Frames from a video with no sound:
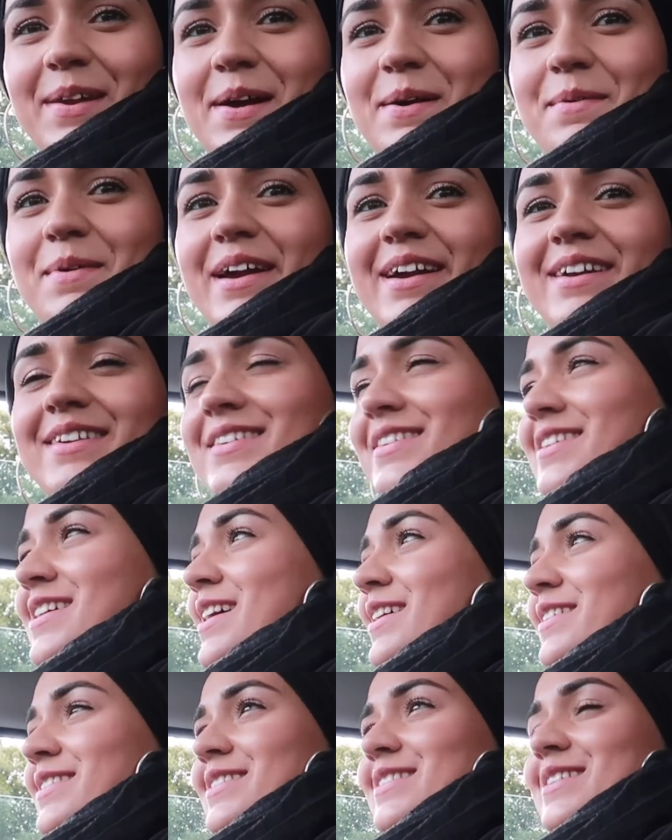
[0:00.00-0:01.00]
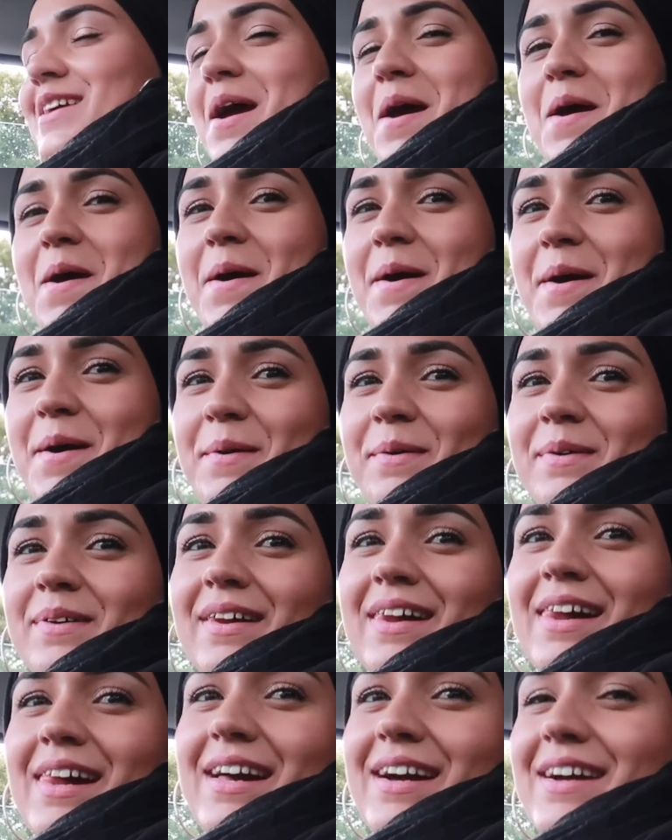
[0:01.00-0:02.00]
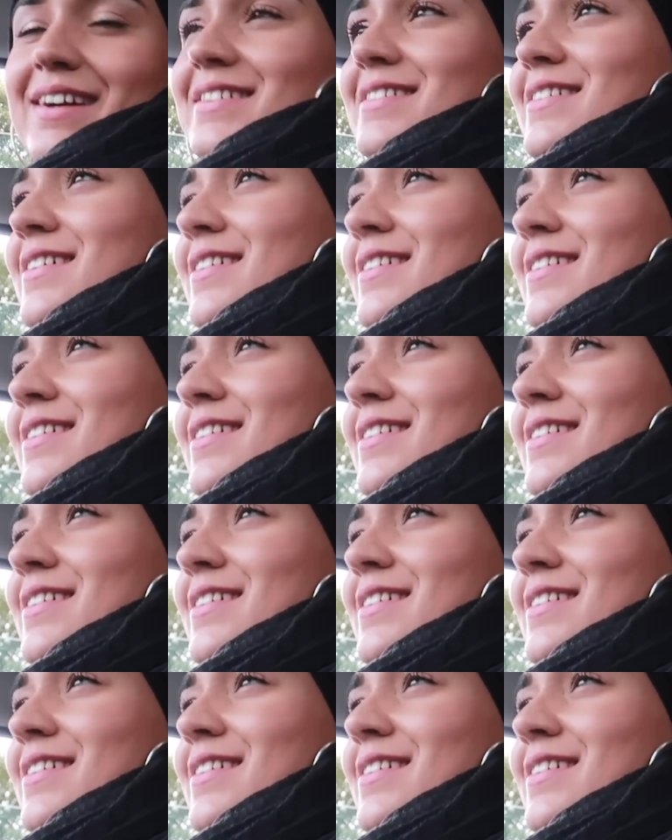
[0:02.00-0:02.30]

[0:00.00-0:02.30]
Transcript: our way to Tesco and